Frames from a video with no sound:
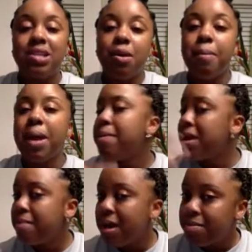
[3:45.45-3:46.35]
So maybe
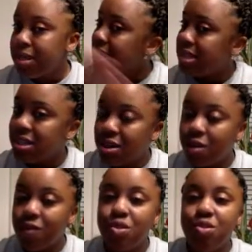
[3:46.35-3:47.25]
it might be easier
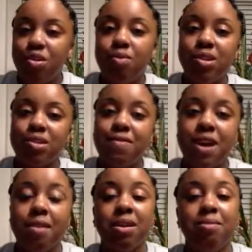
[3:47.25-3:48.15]
if you do it with your
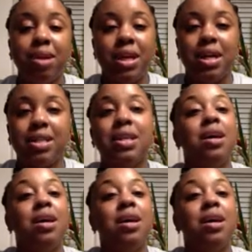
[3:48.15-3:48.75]
family because